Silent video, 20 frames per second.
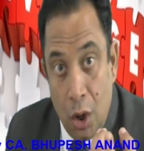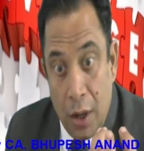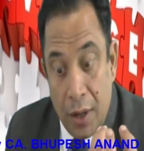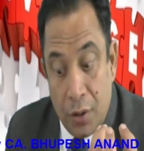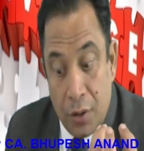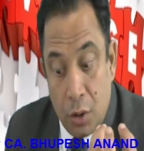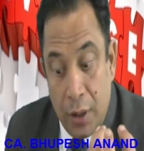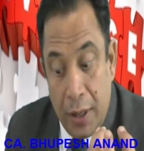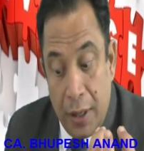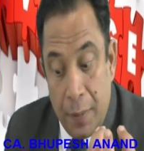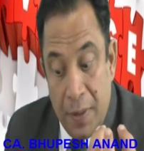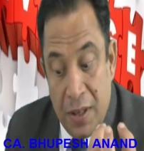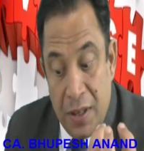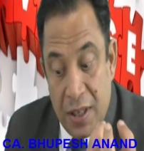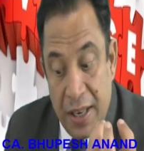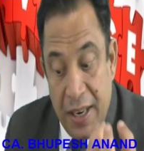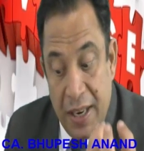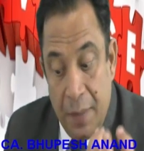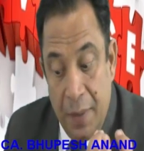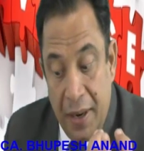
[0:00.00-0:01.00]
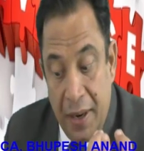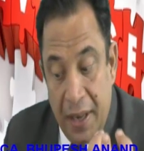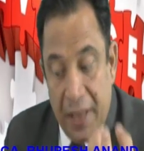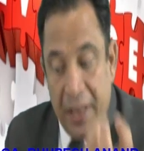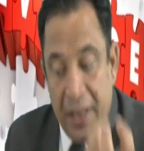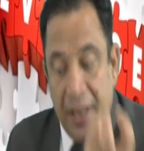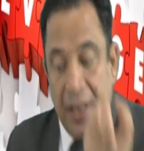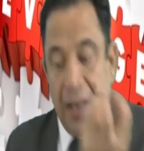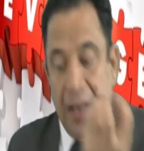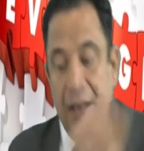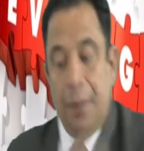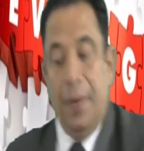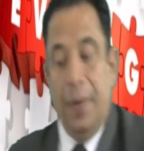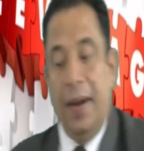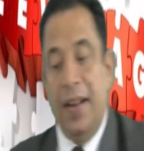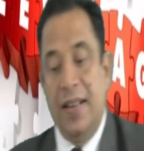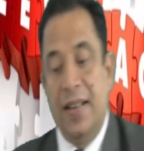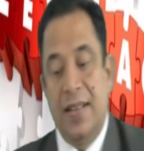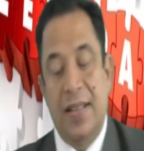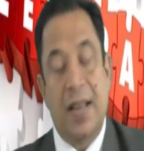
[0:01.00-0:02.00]
So it means EBT
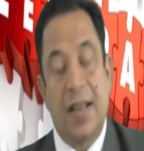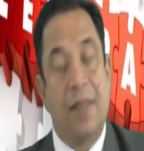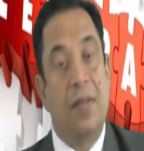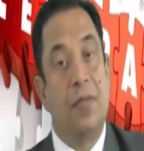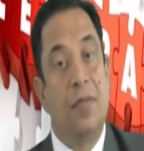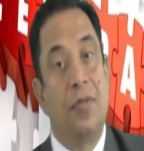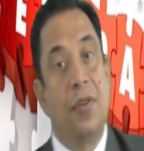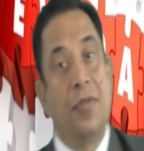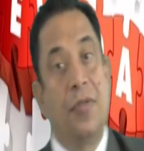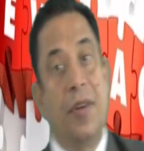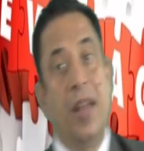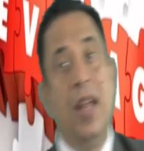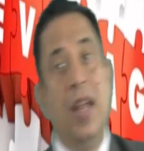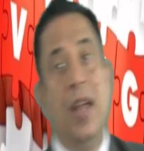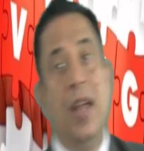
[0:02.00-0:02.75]
is 750.